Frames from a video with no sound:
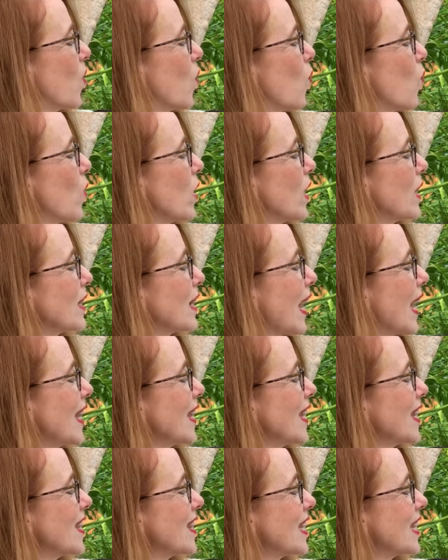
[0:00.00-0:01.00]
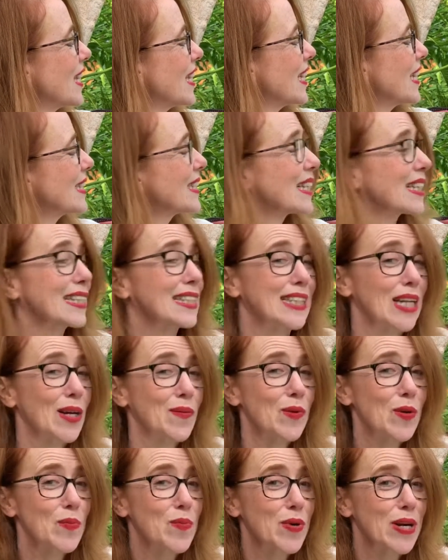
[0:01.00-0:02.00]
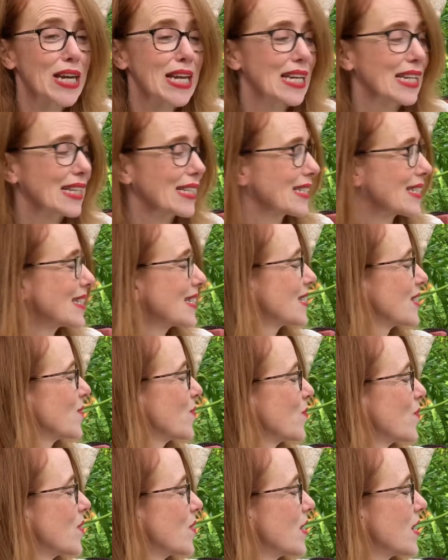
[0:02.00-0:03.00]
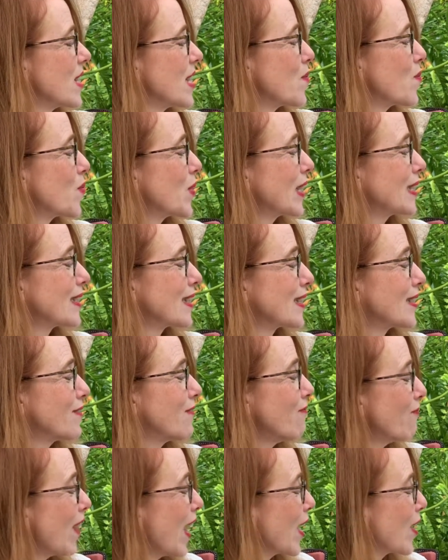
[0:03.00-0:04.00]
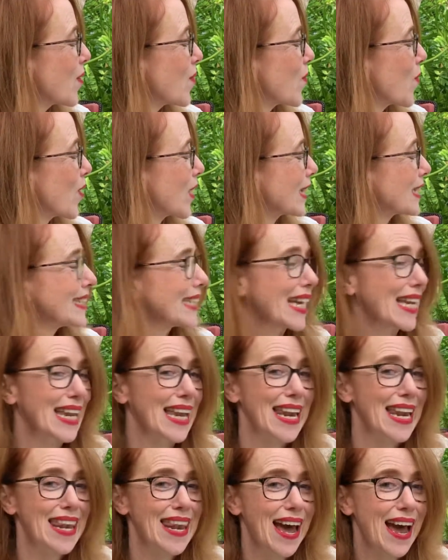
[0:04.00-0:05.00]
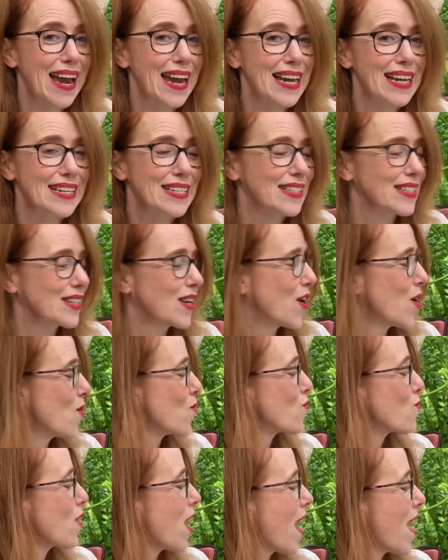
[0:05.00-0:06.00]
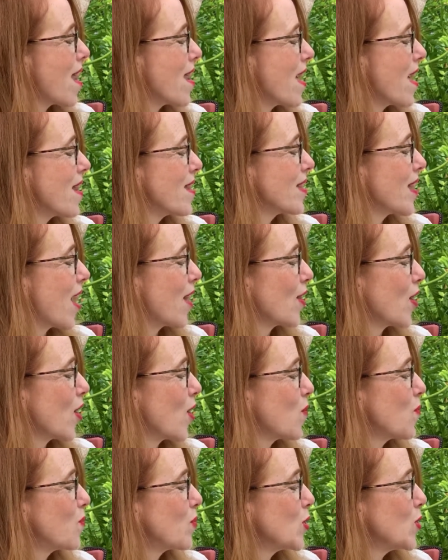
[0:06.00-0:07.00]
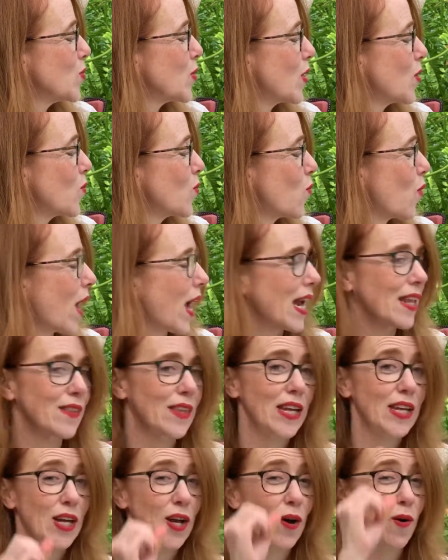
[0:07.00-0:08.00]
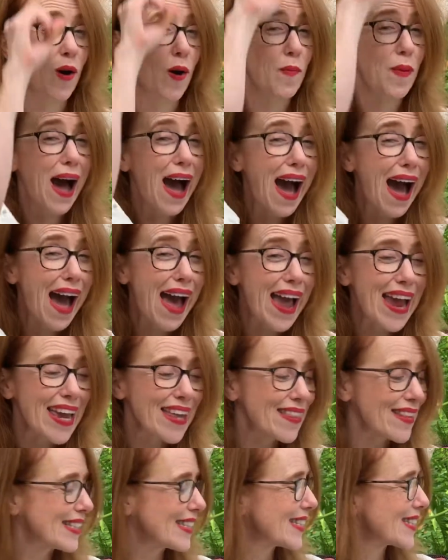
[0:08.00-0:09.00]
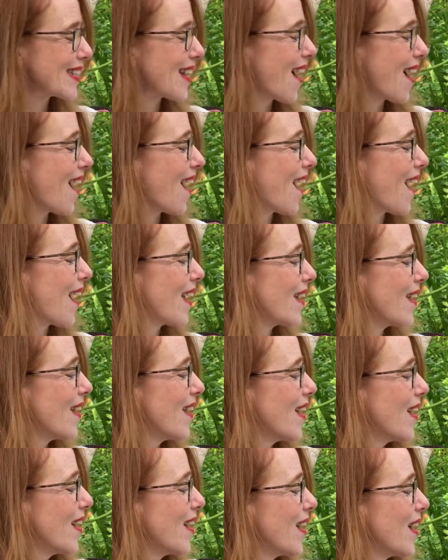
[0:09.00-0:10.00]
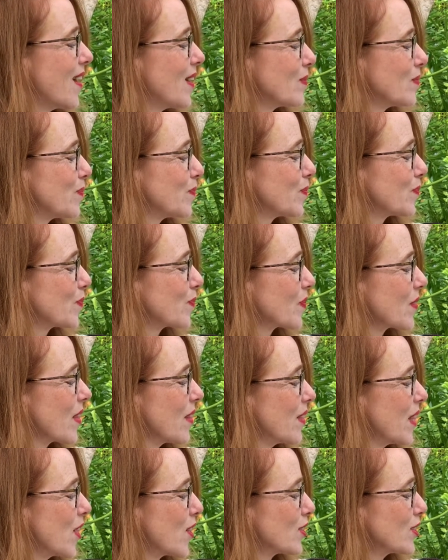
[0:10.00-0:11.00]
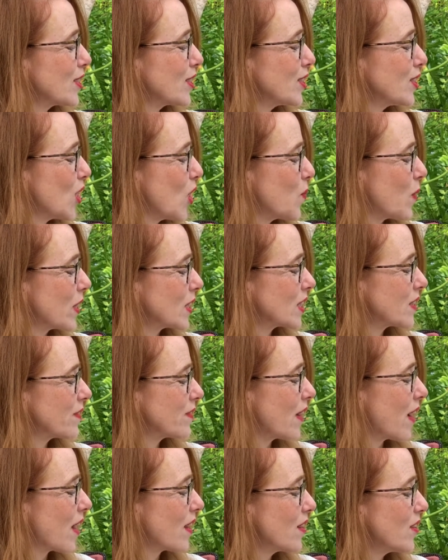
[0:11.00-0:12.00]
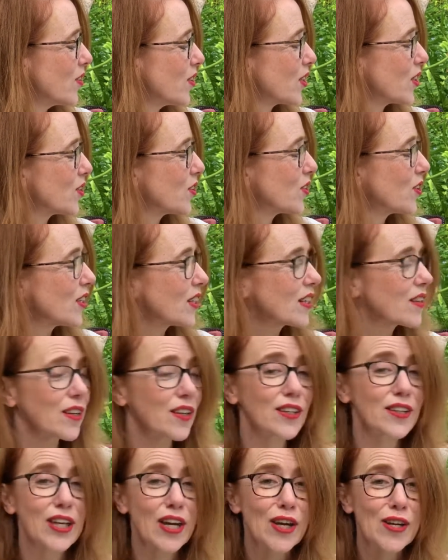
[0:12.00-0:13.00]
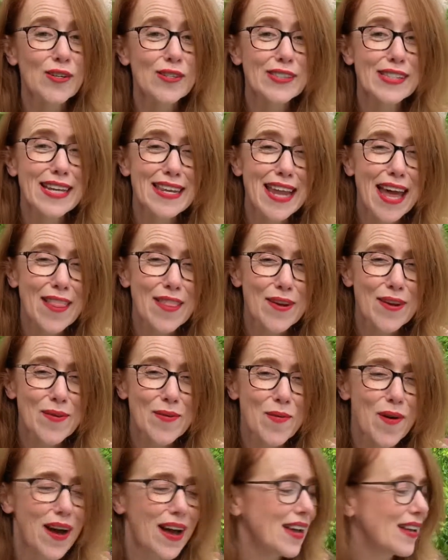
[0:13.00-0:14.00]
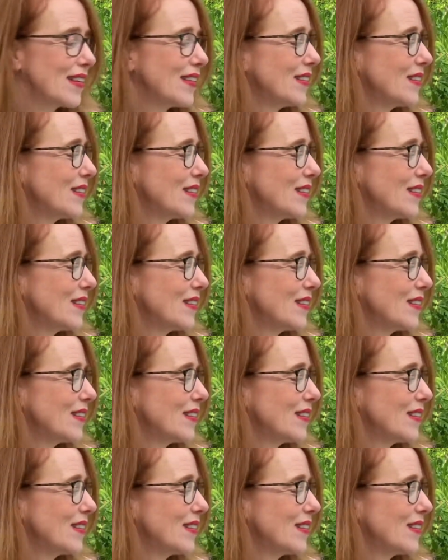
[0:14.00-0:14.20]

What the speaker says: We like the things that summer brings. It brings us fireworks late at night. Red and yellow, blue and white. They go up high in the sky. They are so much fun. Look, look, there goes another one.